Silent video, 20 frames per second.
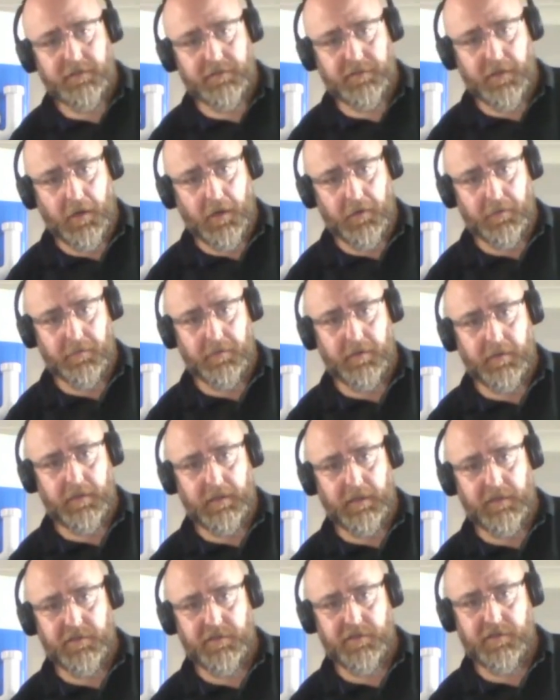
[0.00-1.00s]
So
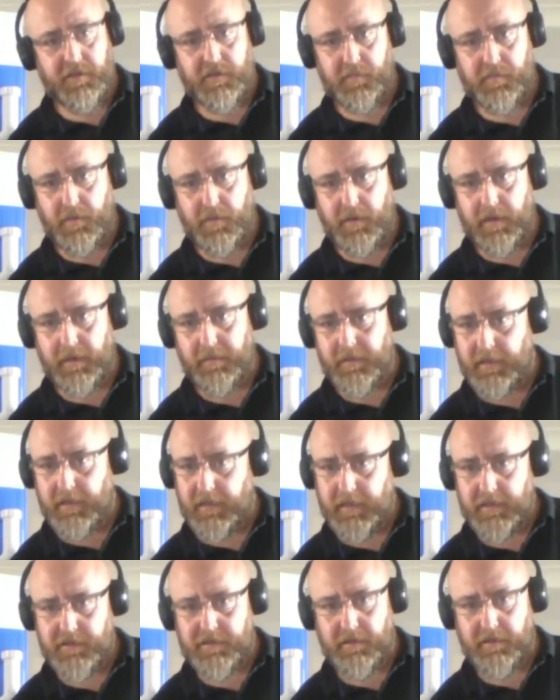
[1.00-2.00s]
let's just pull up
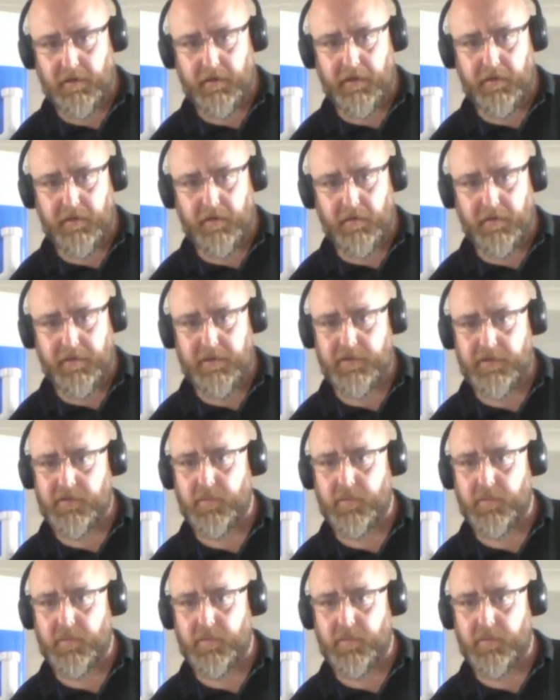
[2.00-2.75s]
the next slide on